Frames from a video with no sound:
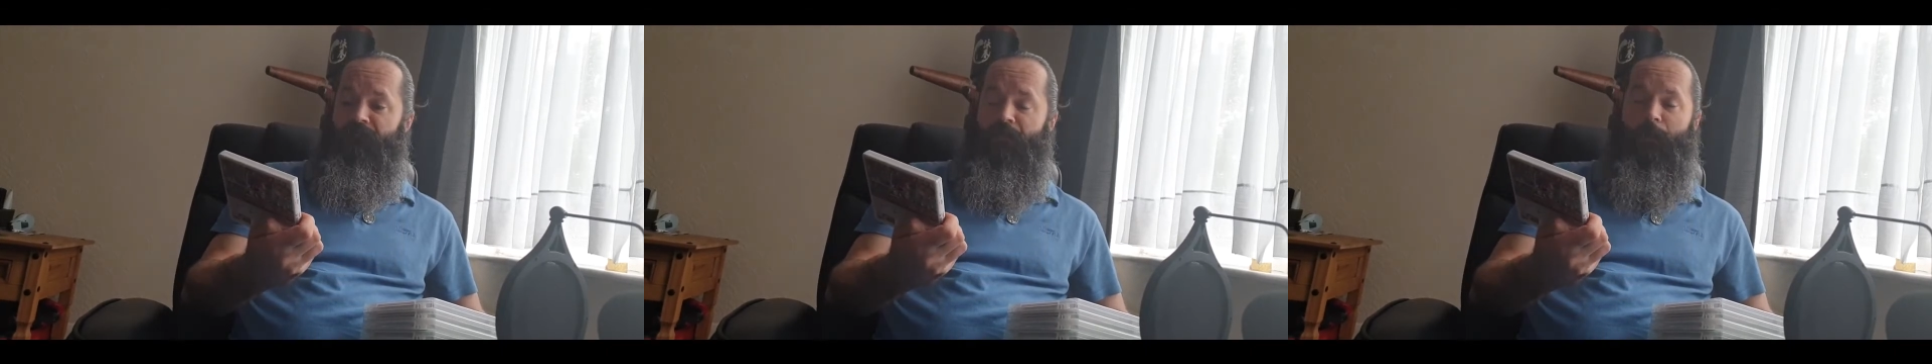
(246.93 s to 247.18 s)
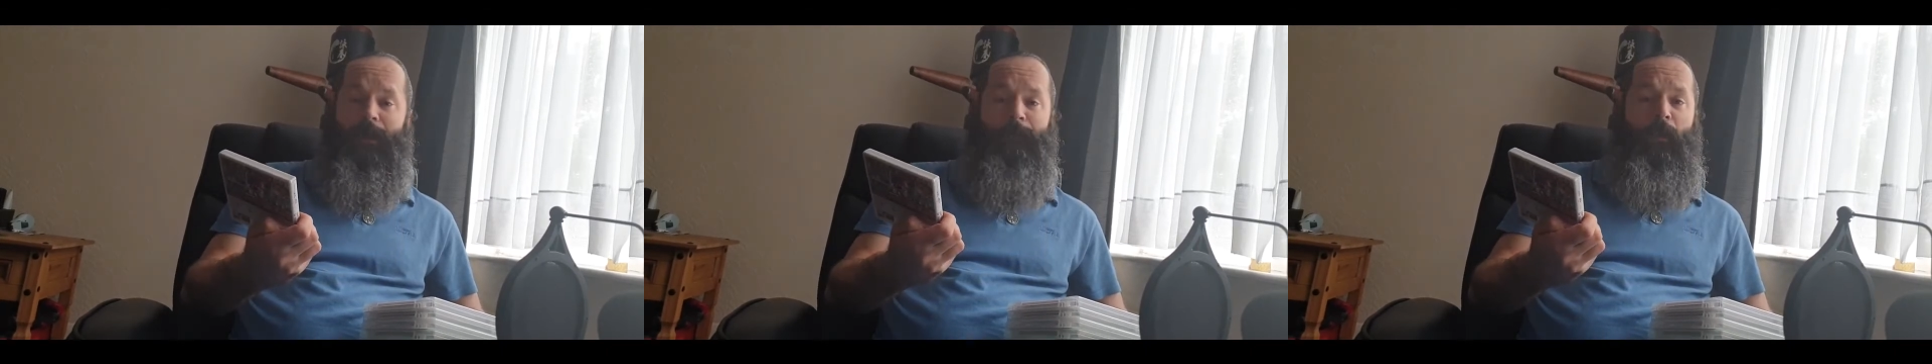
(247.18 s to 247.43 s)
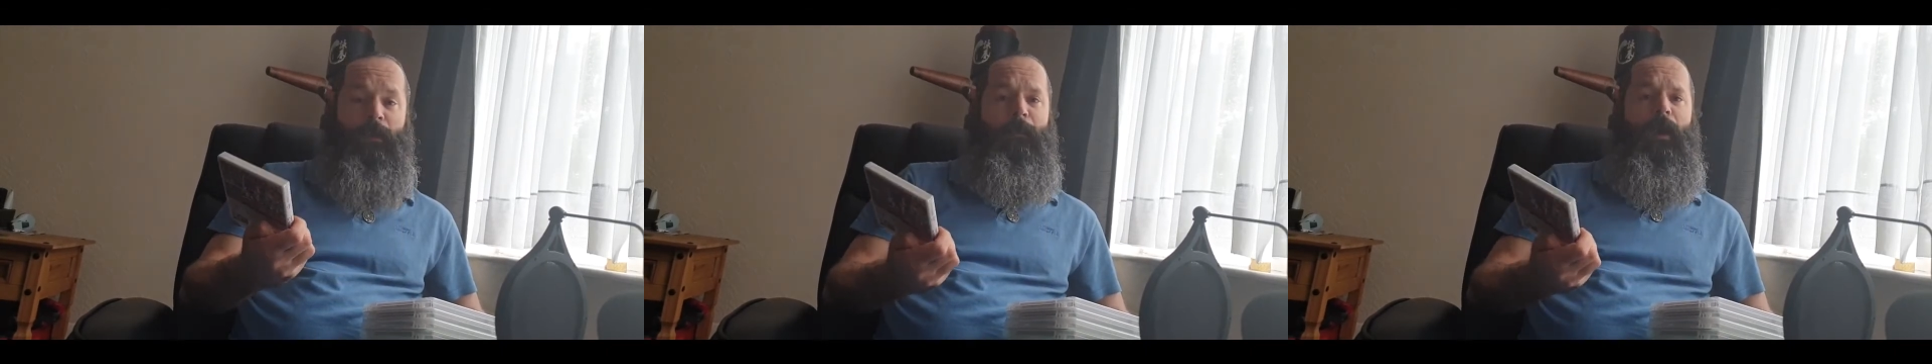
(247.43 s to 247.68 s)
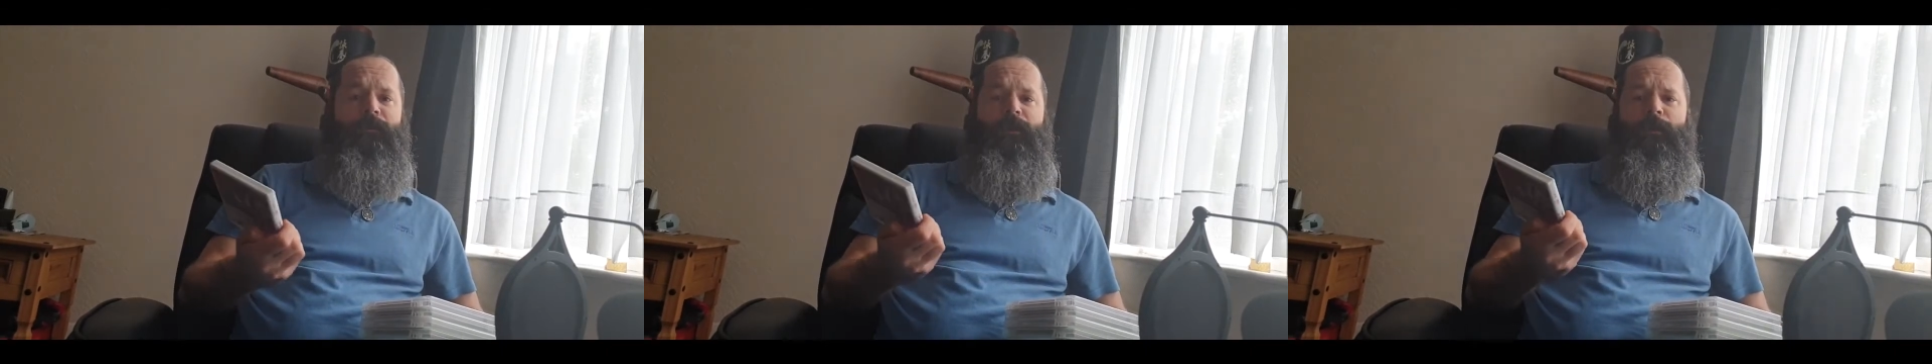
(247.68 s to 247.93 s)
Probably, in
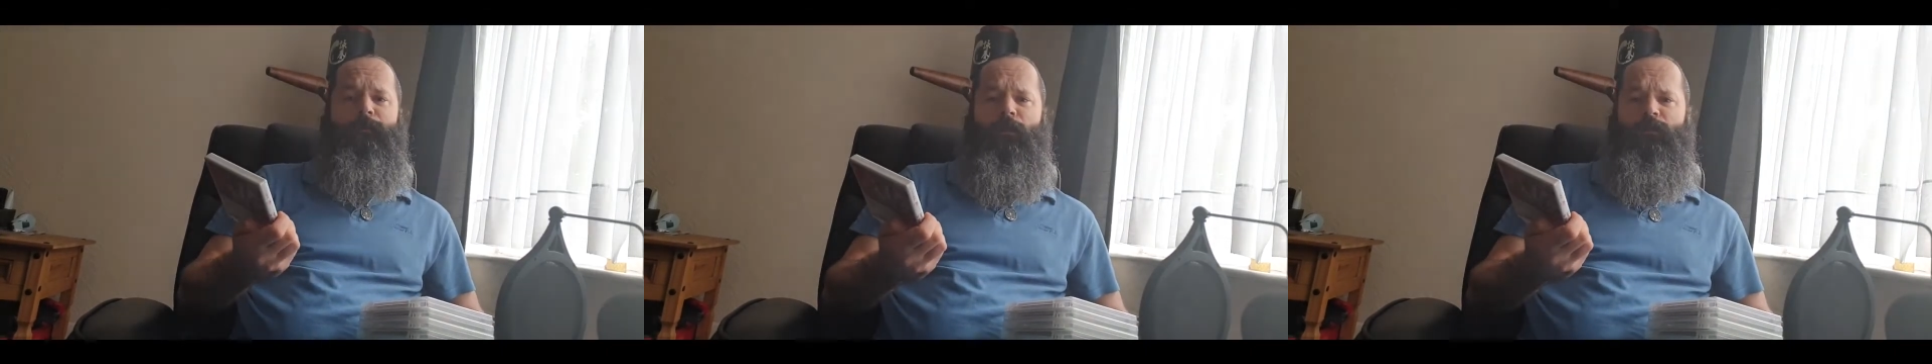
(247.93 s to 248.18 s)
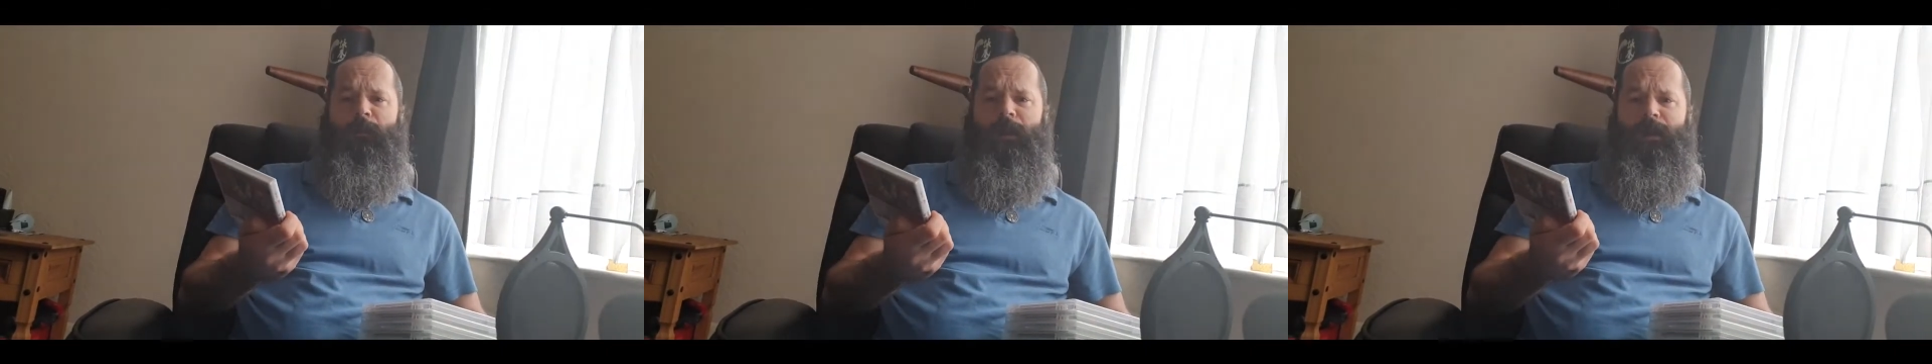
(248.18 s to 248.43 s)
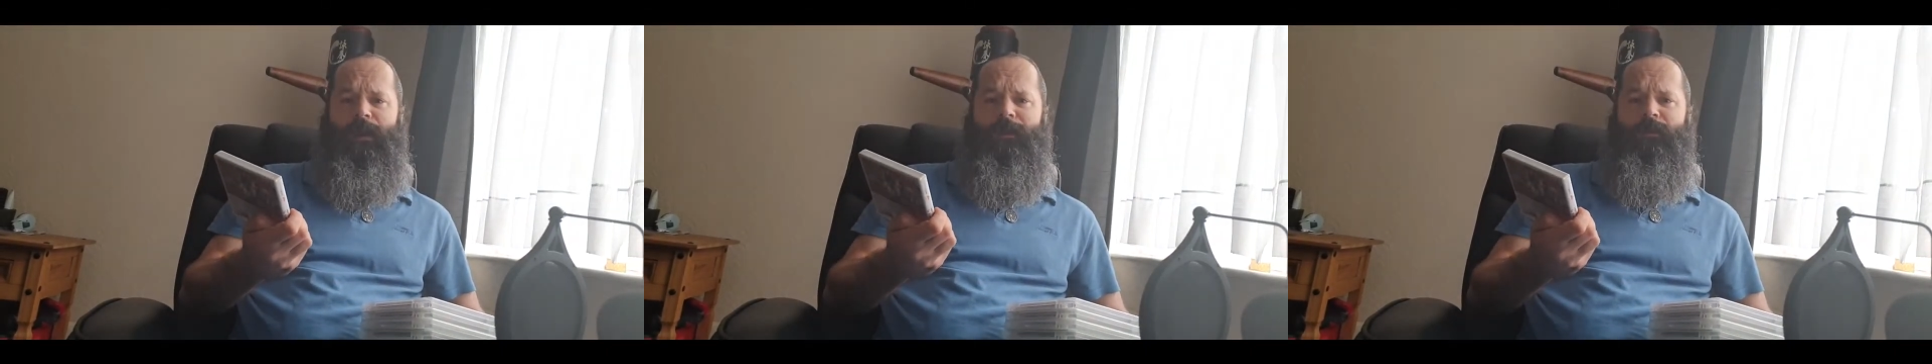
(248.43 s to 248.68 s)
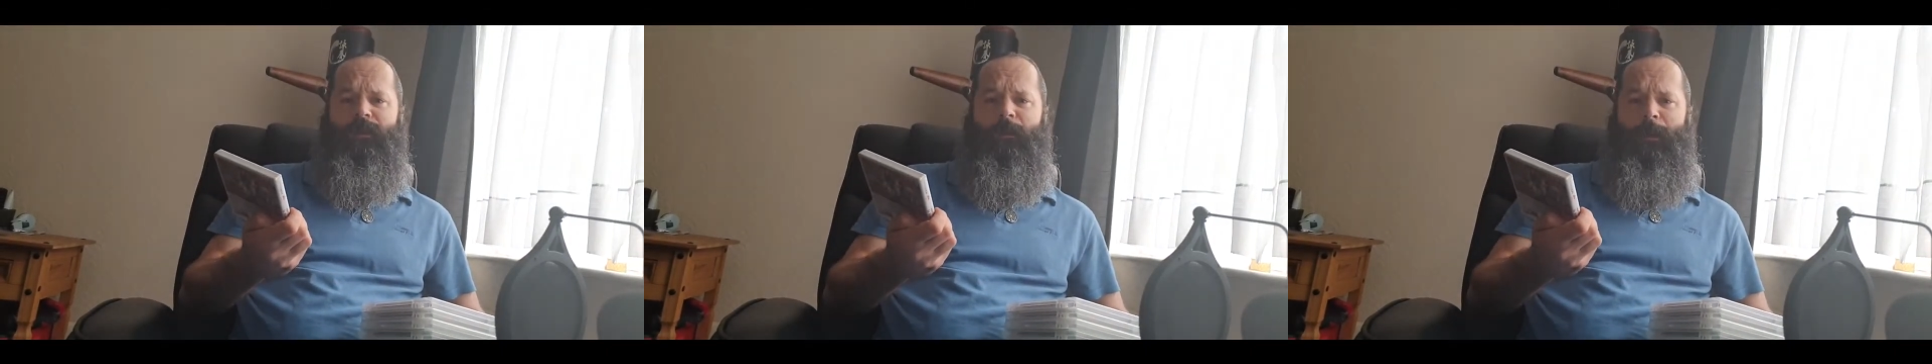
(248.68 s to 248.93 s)
my view, it must be
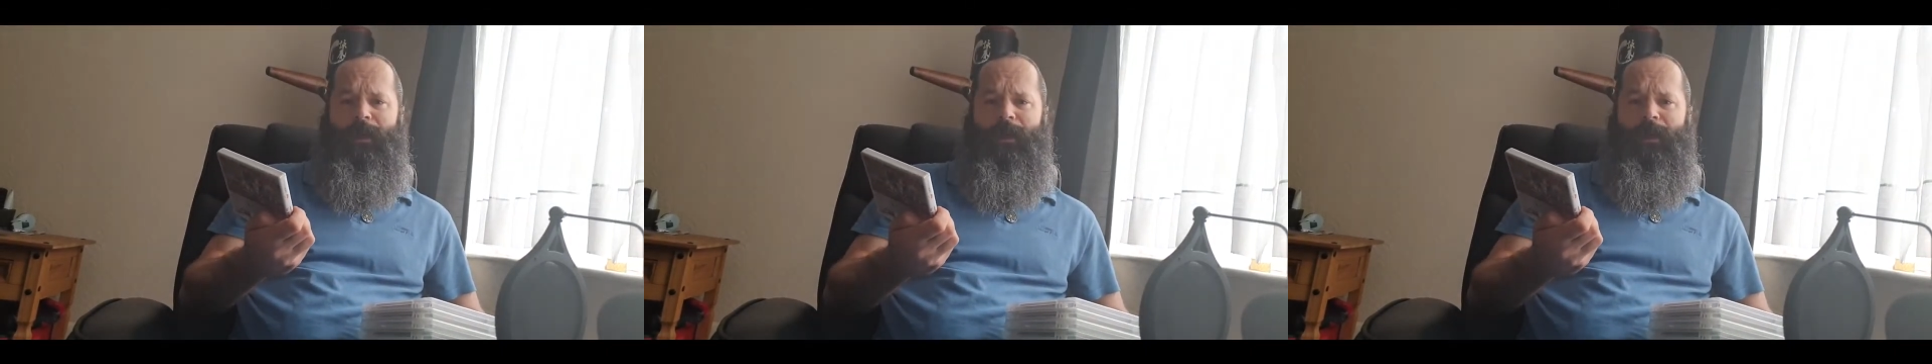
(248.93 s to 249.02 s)
either the